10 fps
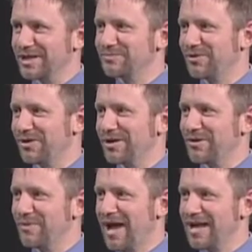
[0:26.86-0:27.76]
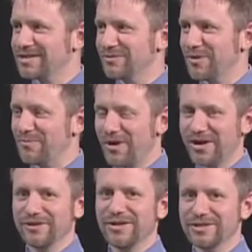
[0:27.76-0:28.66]
exploring your past and what
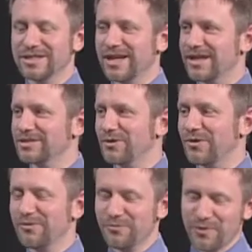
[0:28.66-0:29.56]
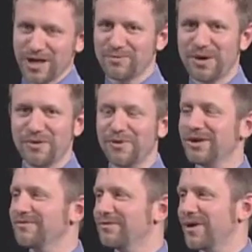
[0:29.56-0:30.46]
brought you here today. So watch part one
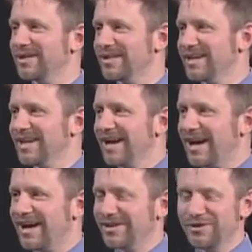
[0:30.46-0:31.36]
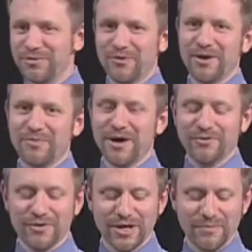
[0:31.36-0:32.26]
if you want to learn more
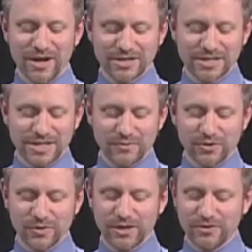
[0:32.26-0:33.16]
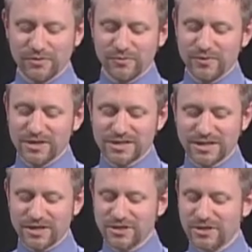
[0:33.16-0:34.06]
about Rohit. But I'll just say real quick, you're a recent
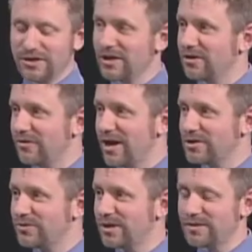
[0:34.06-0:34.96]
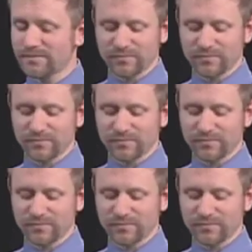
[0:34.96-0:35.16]
engineering graduate